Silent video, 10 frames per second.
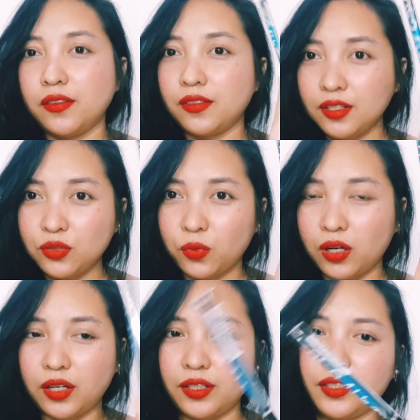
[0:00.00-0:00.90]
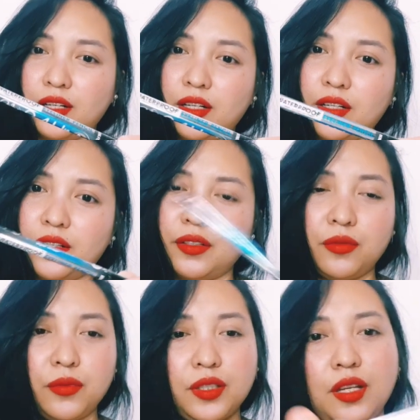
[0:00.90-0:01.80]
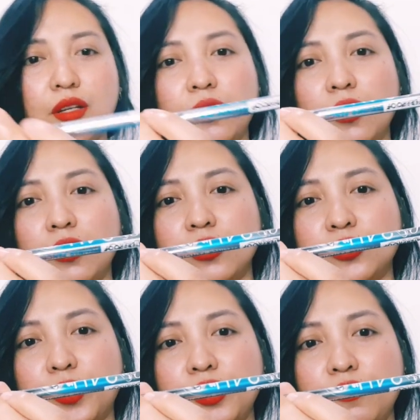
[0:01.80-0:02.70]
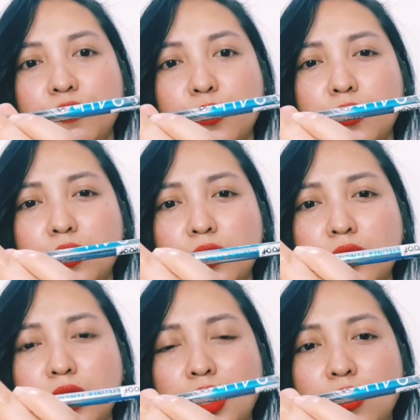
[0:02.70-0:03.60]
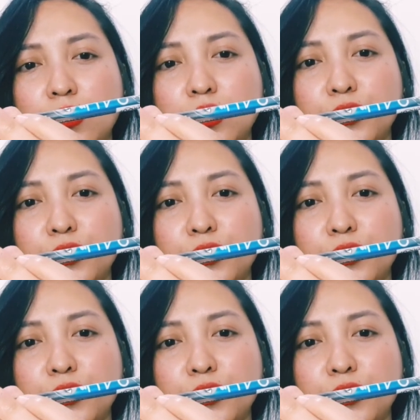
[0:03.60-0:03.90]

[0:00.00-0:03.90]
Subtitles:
This one, what they call 24-hour